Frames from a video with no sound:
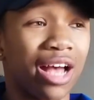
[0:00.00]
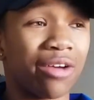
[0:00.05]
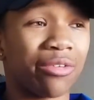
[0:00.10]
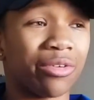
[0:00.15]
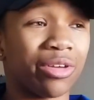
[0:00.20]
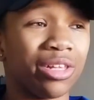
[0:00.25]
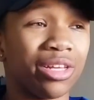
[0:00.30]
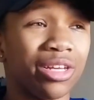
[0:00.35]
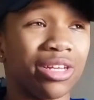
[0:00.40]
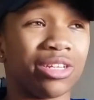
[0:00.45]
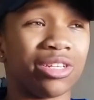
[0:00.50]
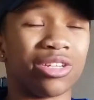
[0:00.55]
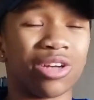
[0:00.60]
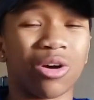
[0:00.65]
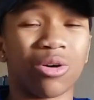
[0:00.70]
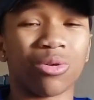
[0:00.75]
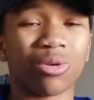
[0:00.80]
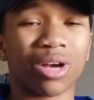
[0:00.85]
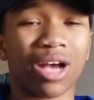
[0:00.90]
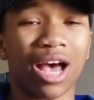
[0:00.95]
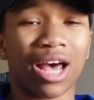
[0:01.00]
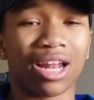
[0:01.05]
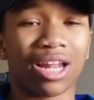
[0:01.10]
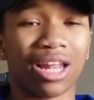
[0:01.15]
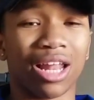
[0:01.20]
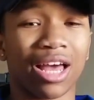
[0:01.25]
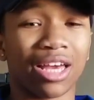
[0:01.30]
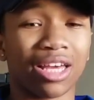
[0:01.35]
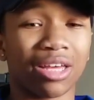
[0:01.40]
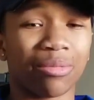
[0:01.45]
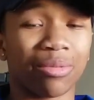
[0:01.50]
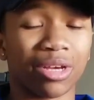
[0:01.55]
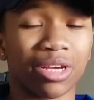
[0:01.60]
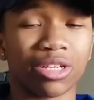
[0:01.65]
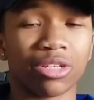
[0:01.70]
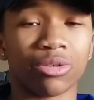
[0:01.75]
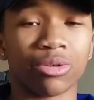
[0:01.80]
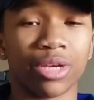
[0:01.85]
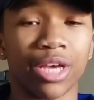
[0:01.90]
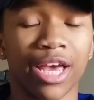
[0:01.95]
I really don't kind of like it because
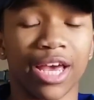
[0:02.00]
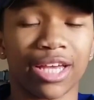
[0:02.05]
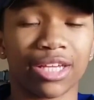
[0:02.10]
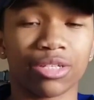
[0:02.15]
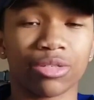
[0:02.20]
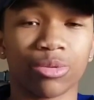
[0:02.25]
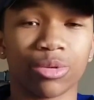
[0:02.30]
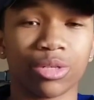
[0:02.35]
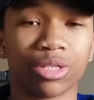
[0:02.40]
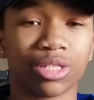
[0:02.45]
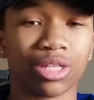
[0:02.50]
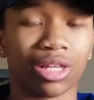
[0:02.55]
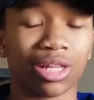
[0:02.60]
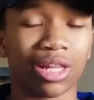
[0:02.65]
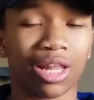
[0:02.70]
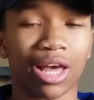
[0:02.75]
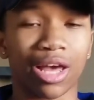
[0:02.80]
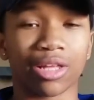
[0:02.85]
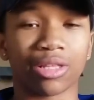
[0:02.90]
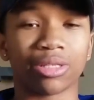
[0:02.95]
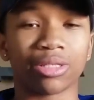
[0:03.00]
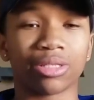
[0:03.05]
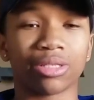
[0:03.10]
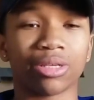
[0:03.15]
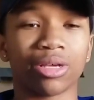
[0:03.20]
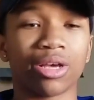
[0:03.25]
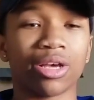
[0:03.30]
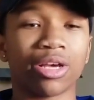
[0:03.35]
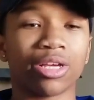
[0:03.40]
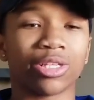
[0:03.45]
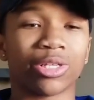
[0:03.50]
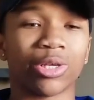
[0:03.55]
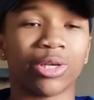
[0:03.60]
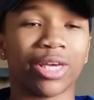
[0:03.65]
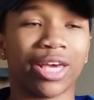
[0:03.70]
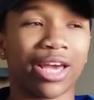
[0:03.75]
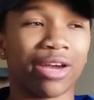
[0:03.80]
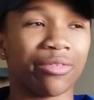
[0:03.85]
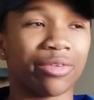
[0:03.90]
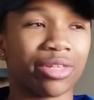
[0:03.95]
you can't switch the lens, so you
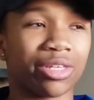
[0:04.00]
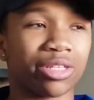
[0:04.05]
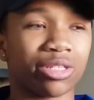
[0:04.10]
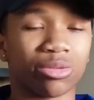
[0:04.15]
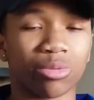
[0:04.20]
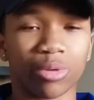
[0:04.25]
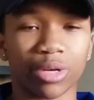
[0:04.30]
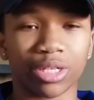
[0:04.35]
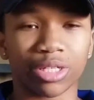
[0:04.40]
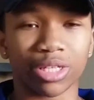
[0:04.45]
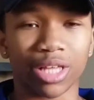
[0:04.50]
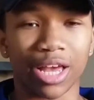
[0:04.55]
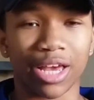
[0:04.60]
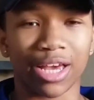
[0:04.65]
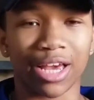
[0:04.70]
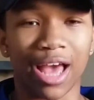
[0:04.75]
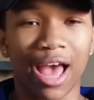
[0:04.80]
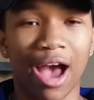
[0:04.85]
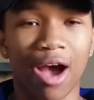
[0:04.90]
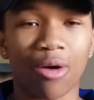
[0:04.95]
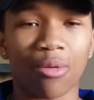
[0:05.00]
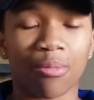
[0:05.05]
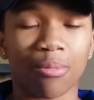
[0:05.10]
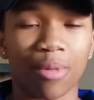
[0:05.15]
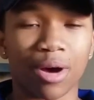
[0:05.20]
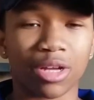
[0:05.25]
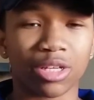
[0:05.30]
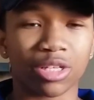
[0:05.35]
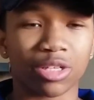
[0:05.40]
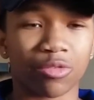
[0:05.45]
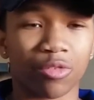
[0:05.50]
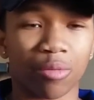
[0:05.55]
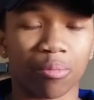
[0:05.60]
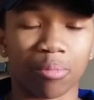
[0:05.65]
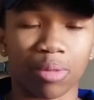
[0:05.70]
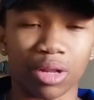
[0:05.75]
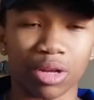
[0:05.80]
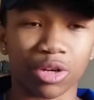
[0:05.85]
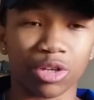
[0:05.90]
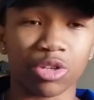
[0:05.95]
can't really switch like how much of a
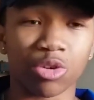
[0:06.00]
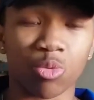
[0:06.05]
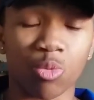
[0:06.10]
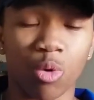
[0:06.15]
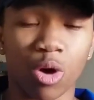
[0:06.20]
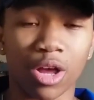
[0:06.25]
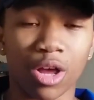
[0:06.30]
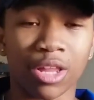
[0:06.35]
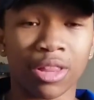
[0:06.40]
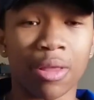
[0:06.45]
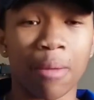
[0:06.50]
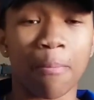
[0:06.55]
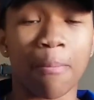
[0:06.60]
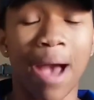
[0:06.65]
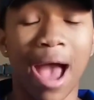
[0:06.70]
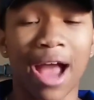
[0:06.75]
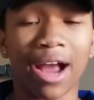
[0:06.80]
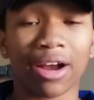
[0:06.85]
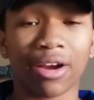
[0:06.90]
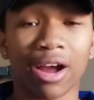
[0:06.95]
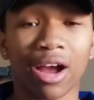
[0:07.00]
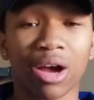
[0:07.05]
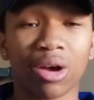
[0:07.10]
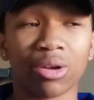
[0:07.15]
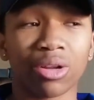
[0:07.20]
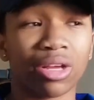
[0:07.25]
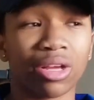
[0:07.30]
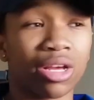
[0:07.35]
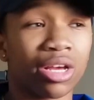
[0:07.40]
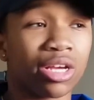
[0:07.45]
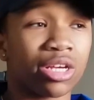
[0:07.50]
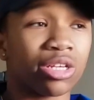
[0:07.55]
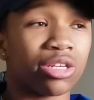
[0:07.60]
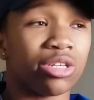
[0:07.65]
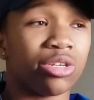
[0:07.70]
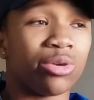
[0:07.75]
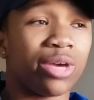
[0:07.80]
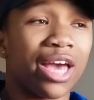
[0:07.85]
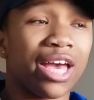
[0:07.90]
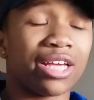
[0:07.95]
blur you want in the background
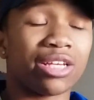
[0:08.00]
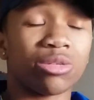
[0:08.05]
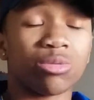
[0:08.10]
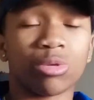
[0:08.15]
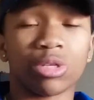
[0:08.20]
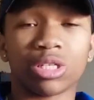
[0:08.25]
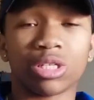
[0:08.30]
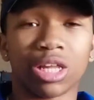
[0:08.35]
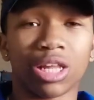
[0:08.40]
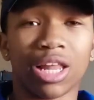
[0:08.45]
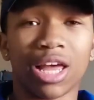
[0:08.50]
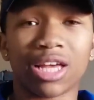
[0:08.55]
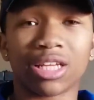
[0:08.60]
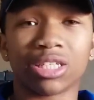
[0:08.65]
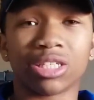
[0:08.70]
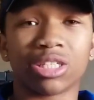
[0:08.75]
you can't switch the lens.